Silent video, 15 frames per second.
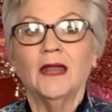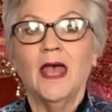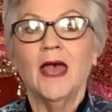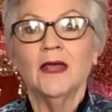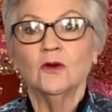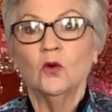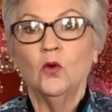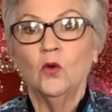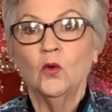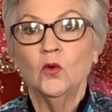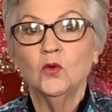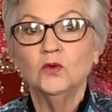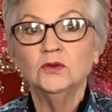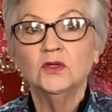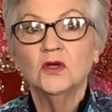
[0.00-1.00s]
at
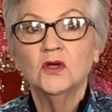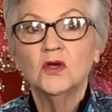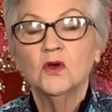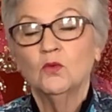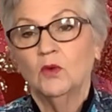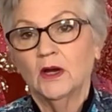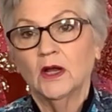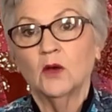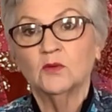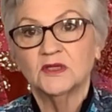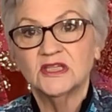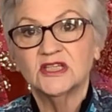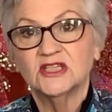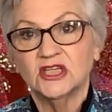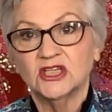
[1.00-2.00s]
all when I was
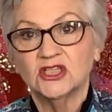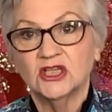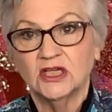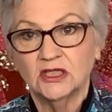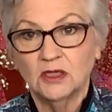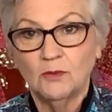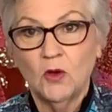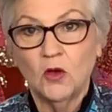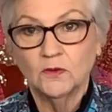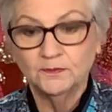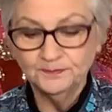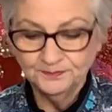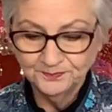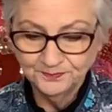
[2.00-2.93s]
stitching them on.